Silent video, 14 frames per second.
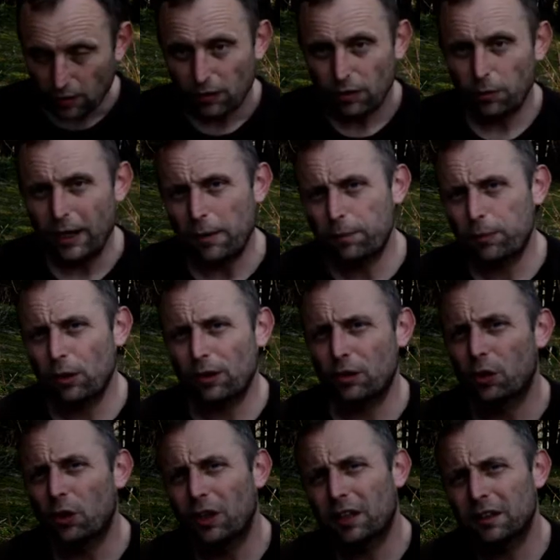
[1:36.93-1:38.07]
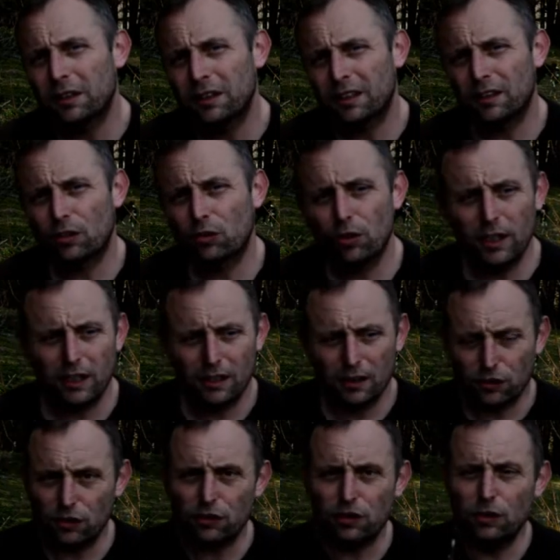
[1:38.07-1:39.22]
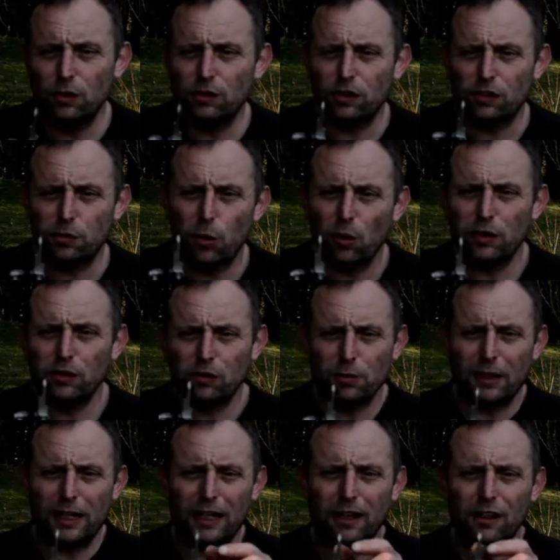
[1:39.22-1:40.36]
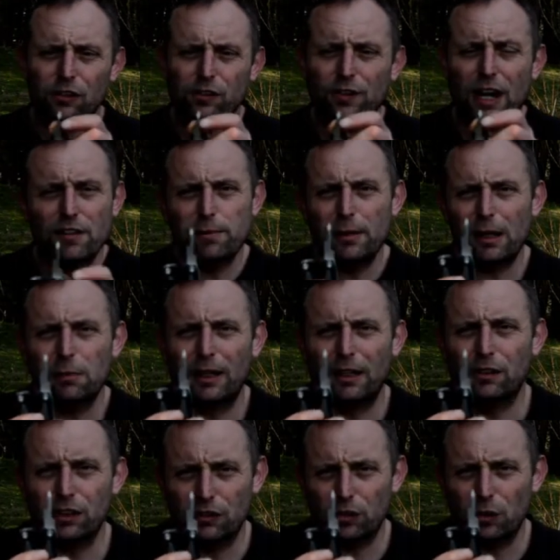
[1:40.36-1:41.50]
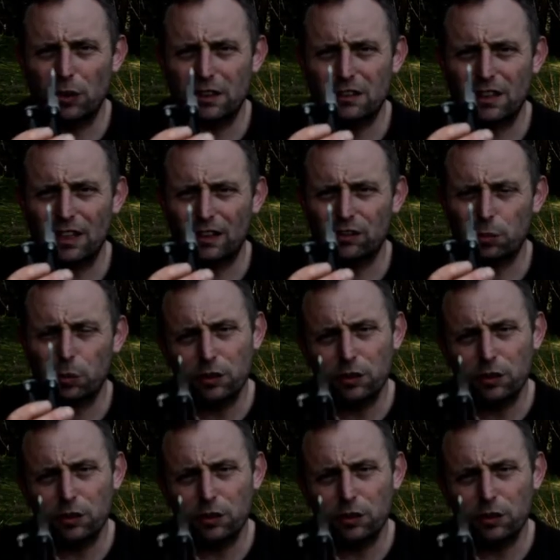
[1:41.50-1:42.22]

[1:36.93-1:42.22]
The way I poke a hole in the tree is just to use a small instrument like this, 5mm, that's all it takes.